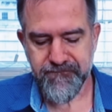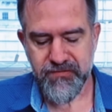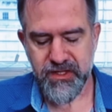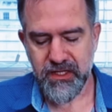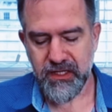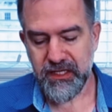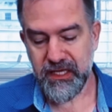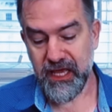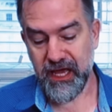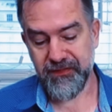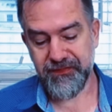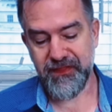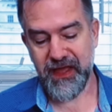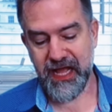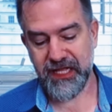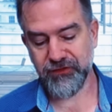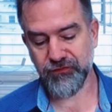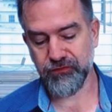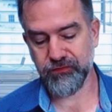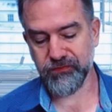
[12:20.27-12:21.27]
Yeah,
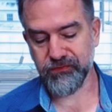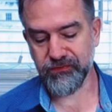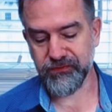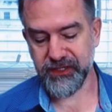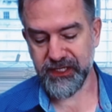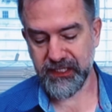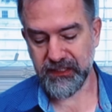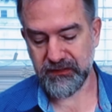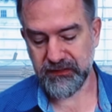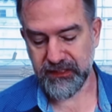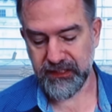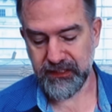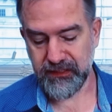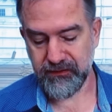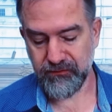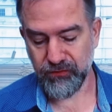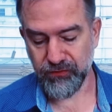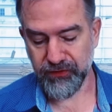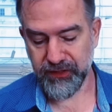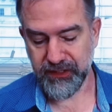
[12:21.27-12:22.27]
that's really,
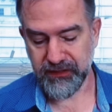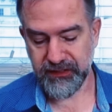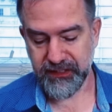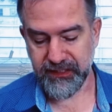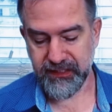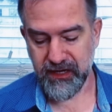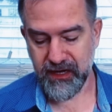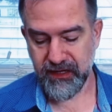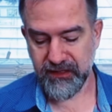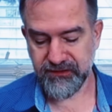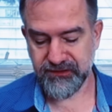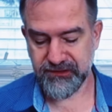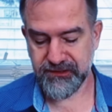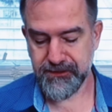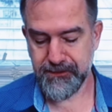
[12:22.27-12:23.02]
really nice.